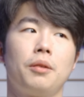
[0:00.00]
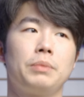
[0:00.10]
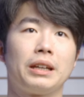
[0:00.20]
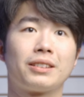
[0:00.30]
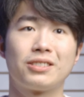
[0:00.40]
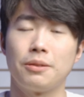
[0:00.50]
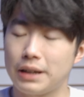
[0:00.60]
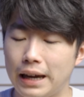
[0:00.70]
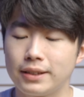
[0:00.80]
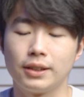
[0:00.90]
in some
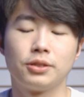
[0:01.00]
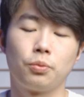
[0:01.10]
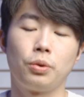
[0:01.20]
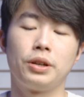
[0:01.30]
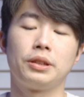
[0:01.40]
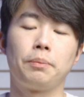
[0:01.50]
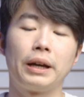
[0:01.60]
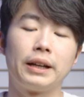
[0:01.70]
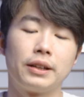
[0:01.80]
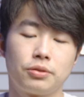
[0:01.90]
cases when the
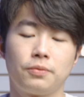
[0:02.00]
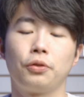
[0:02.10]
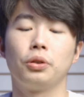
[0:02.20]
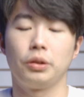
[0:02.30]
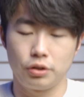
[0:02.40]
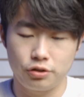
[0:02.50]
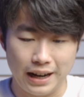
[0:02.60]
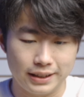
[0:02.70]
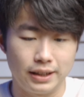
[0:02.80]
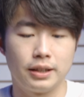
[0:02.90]
blade is fully
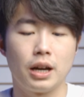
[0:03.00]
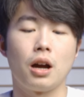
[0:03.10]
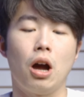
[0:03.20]
retracted,